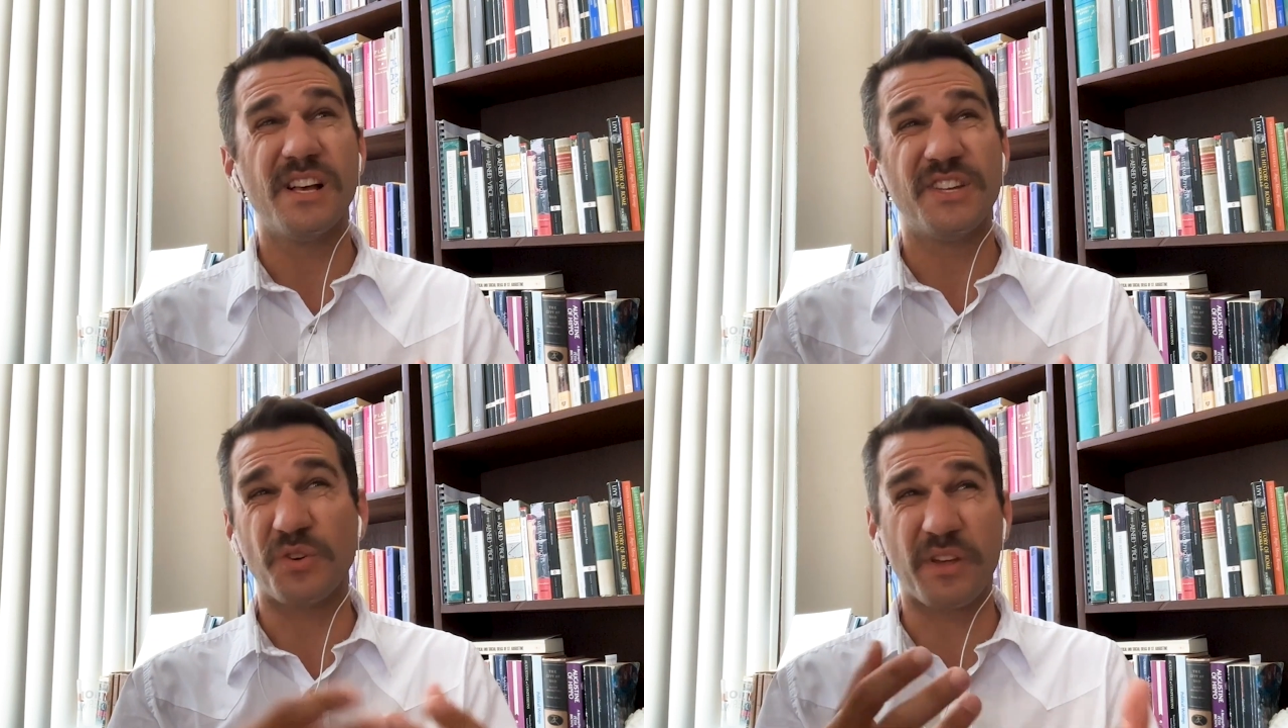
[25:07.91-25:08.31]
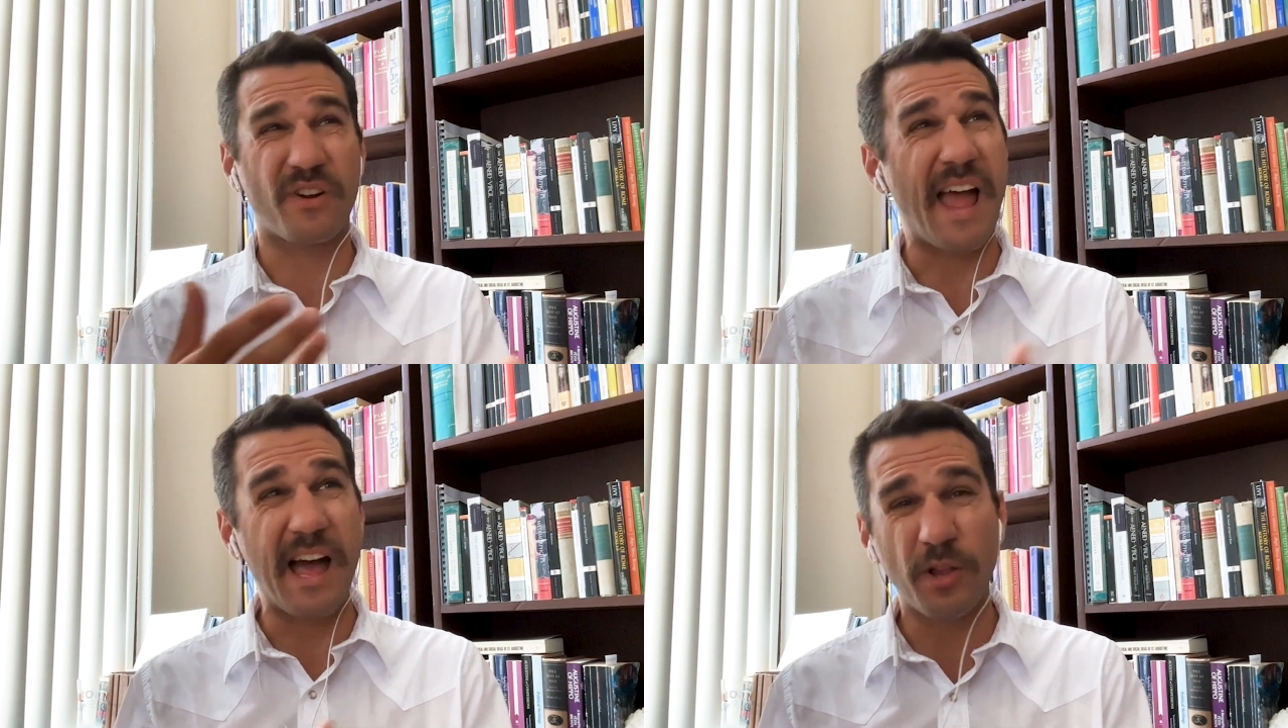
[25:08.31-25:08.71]
So there
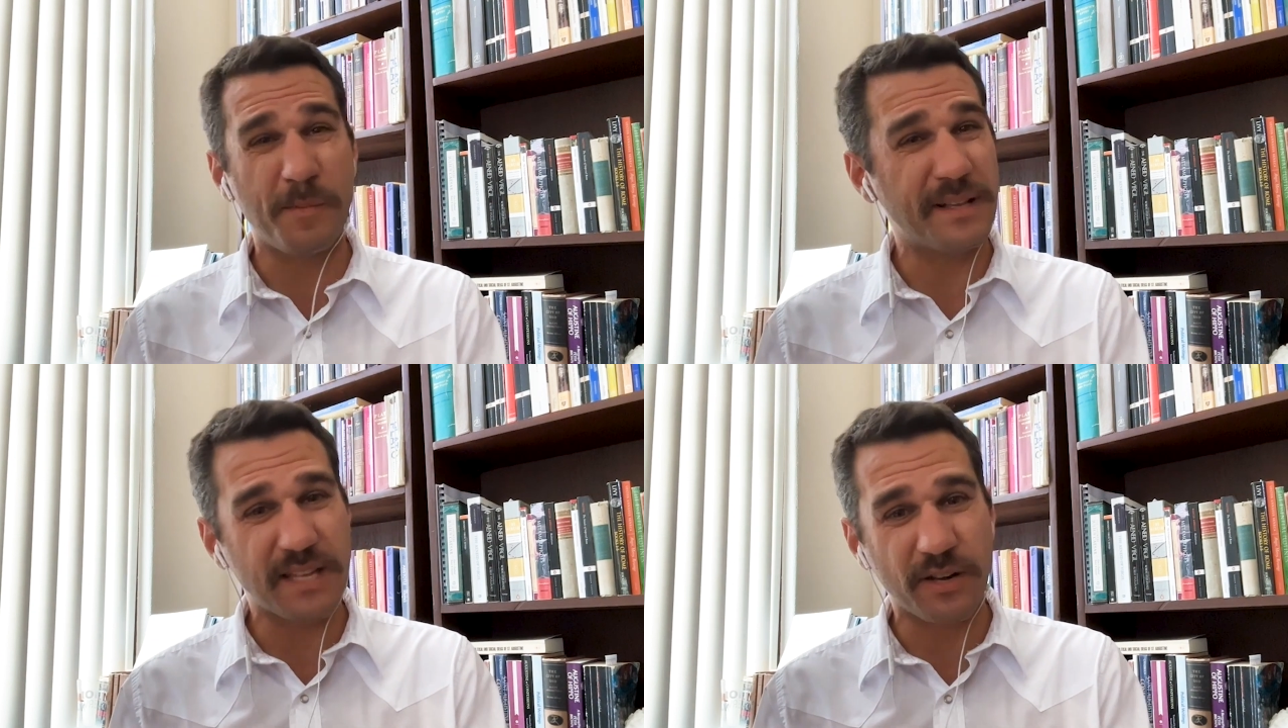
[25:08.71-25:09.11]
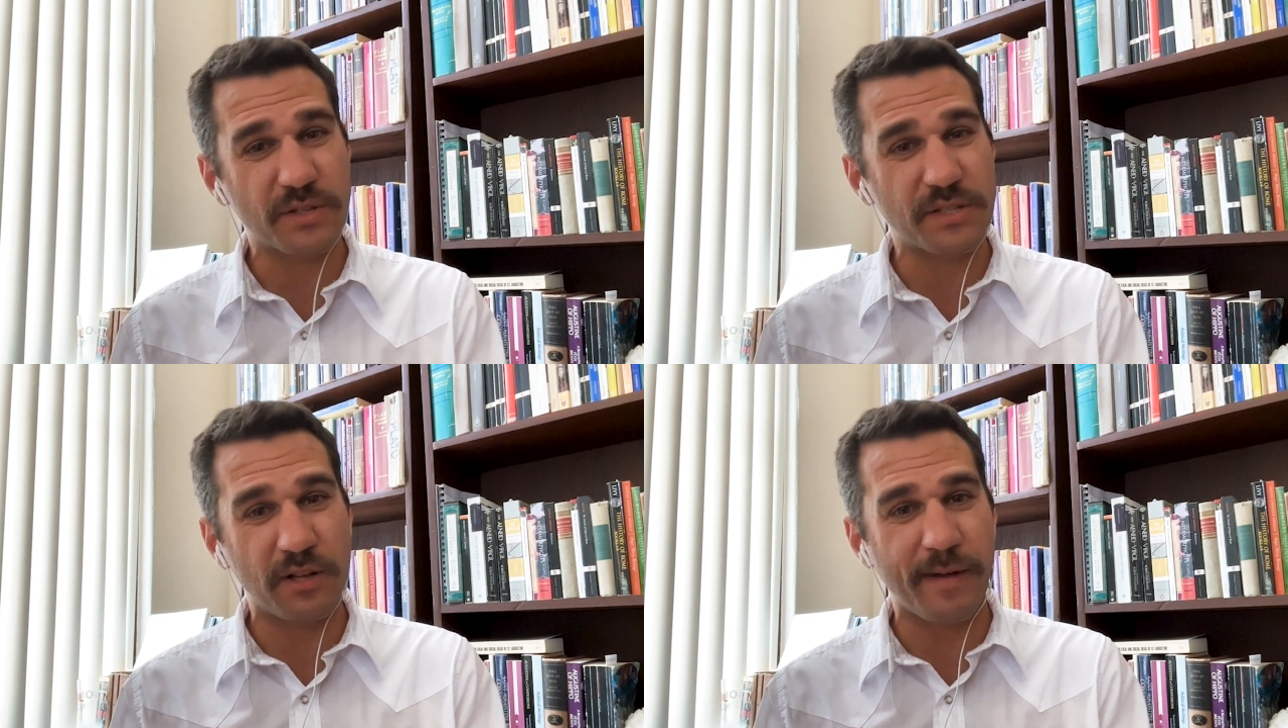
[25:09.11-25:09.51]
are elements that are
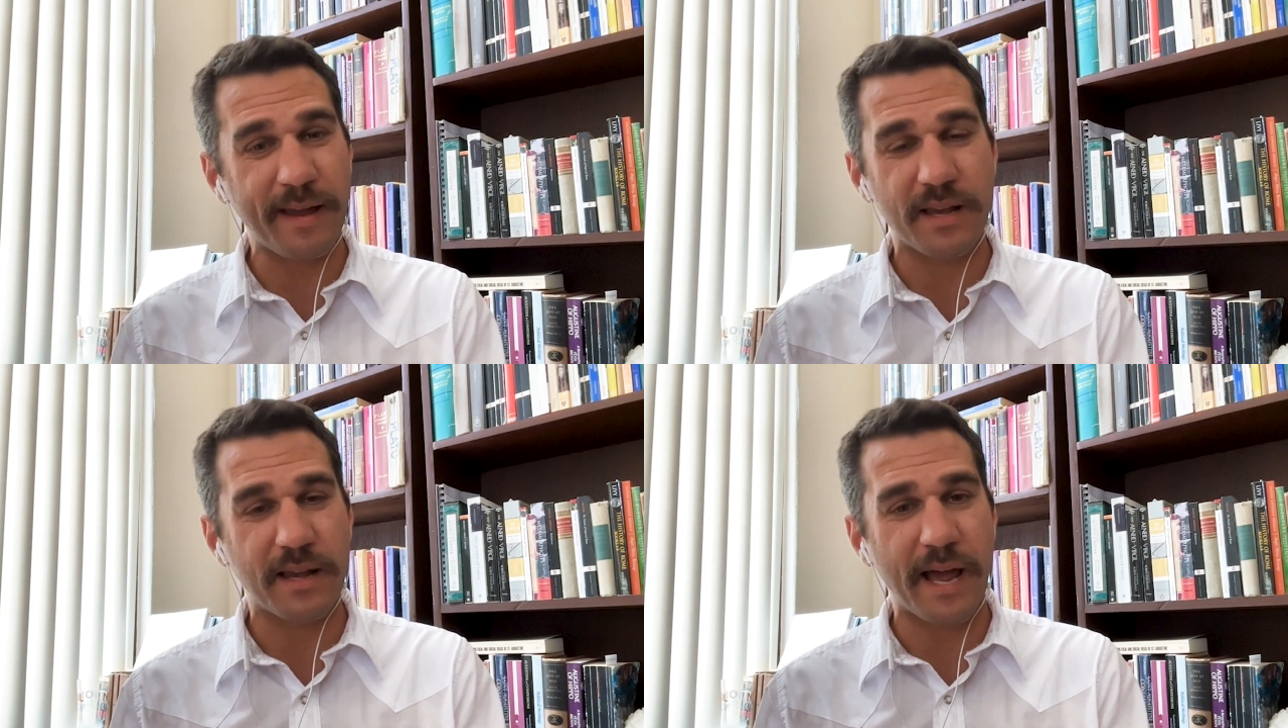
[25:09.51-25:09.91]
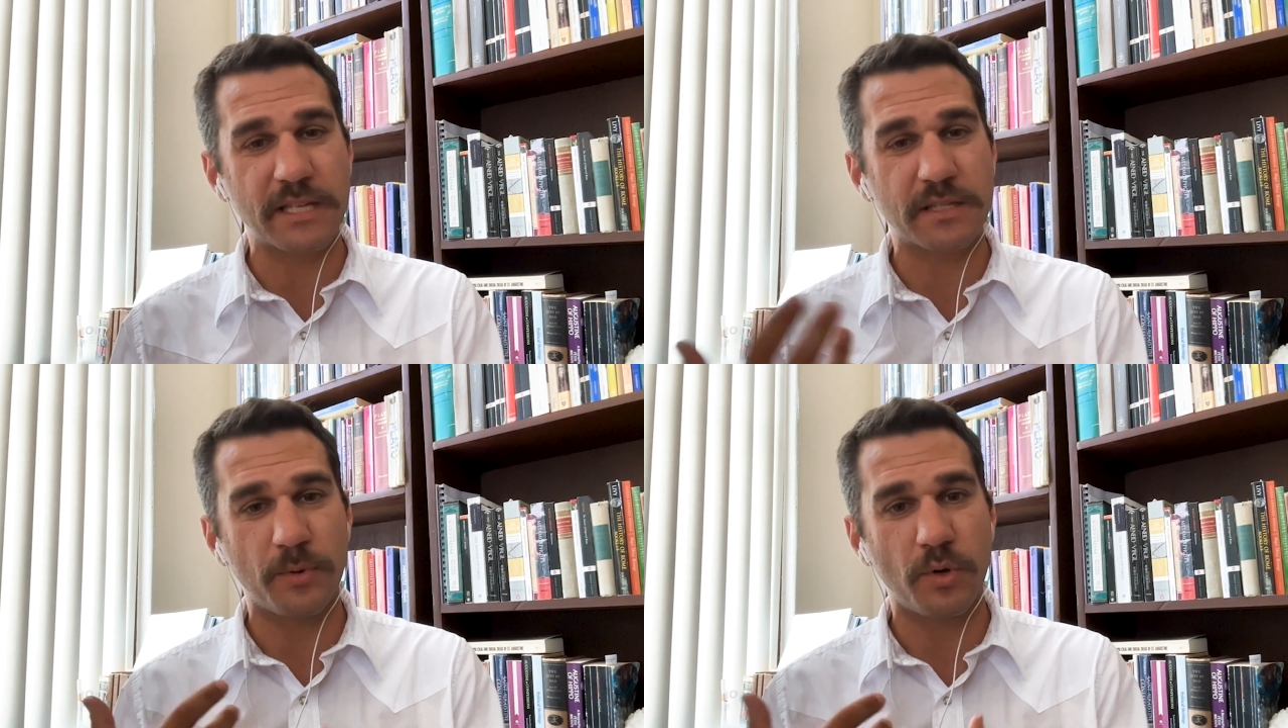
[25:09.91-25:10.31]
still
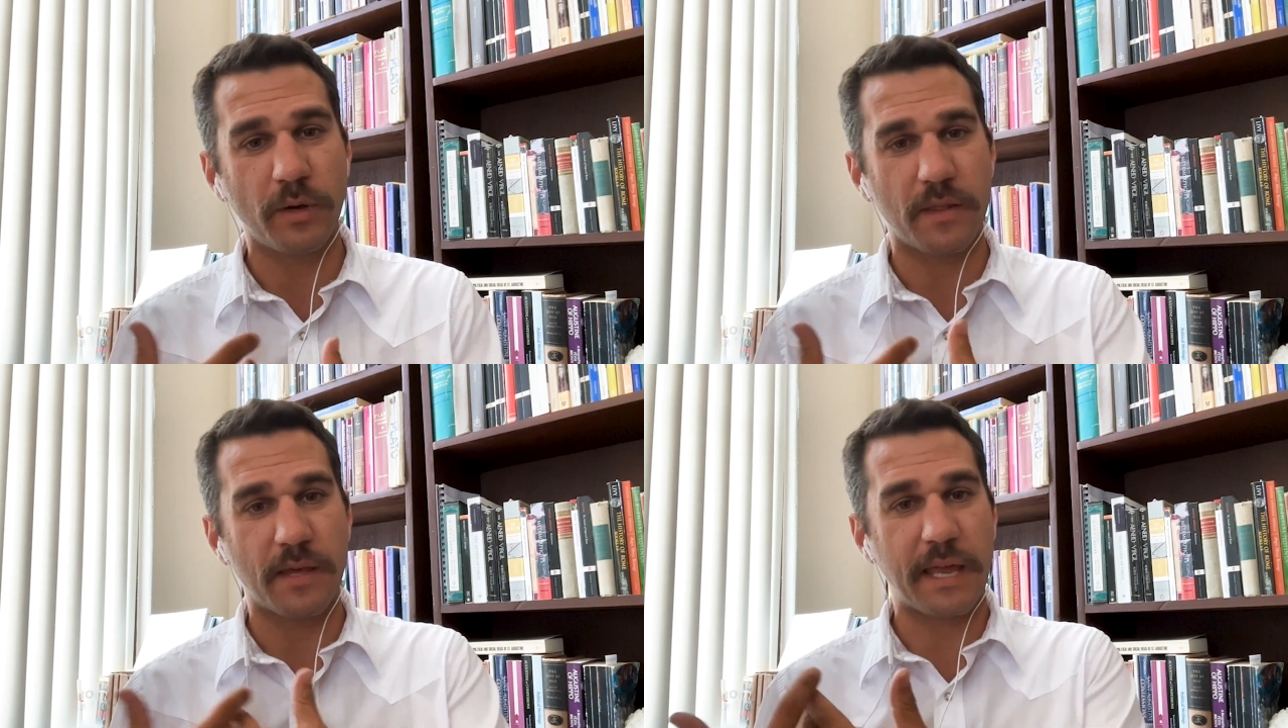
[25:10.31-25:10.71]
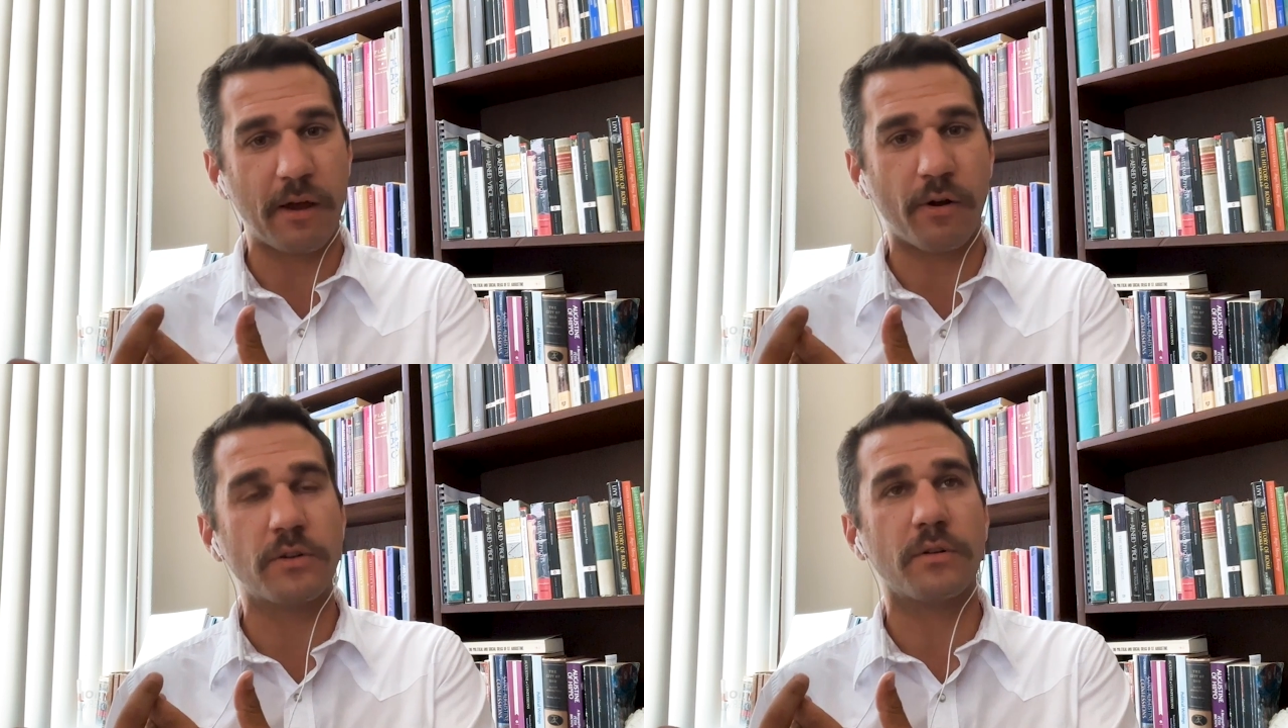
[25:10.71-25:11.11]
recognizable in the
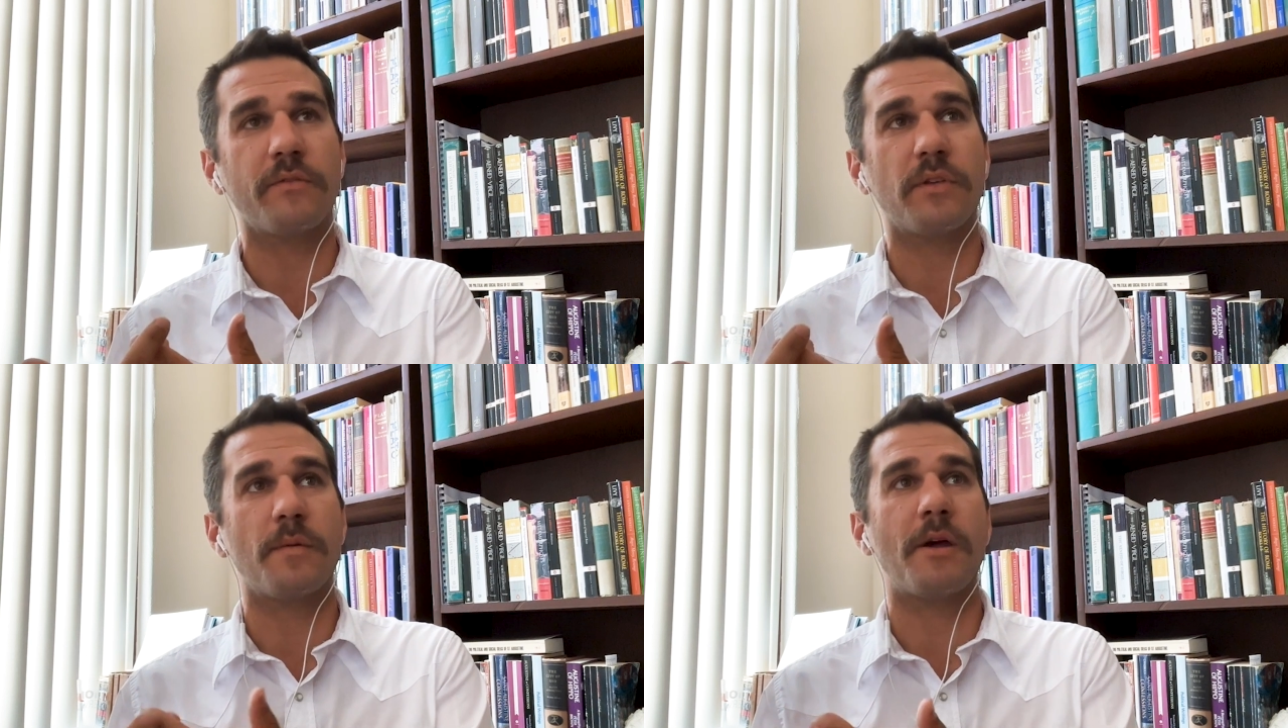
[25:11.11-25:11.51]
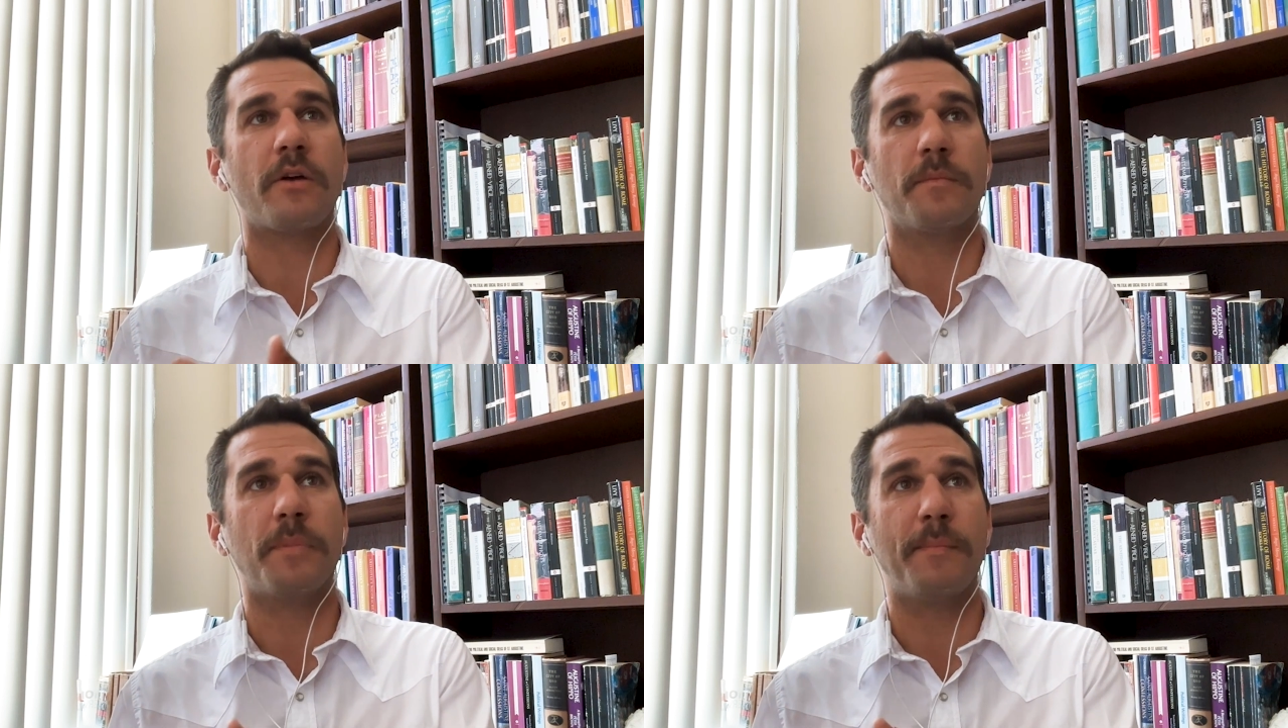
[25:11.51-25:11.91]
character of the
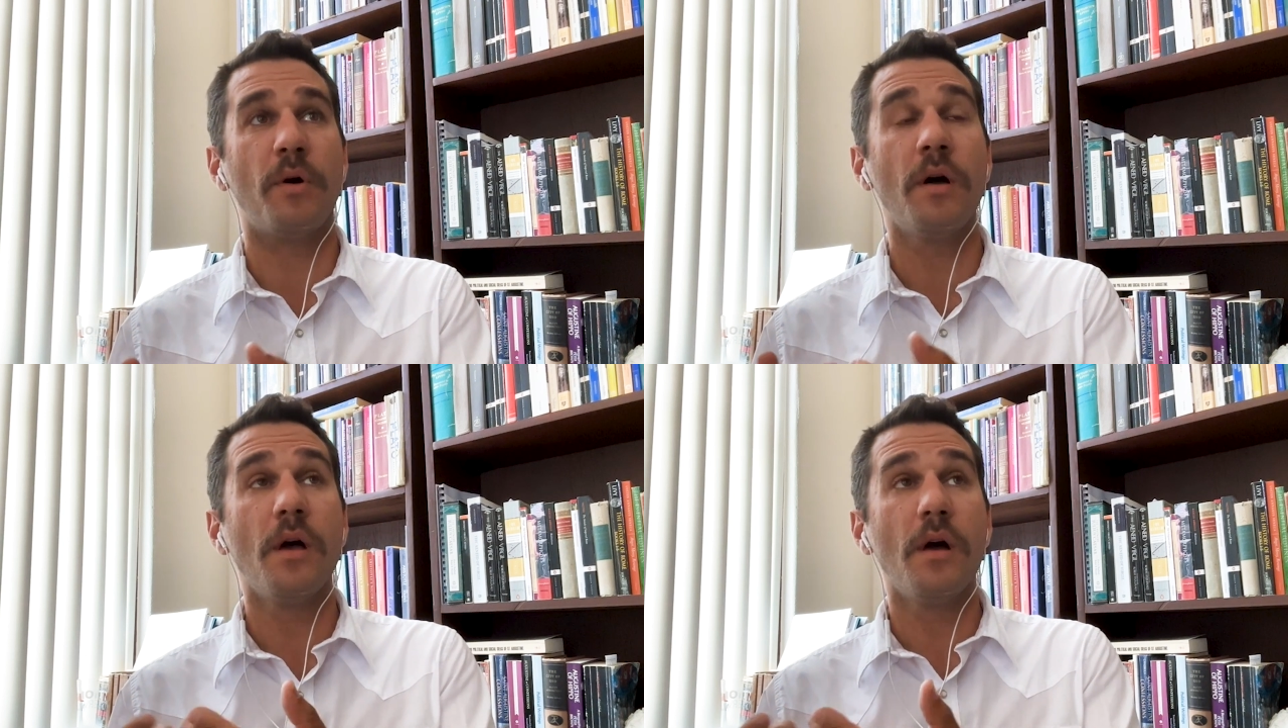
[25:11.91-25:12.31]
American people,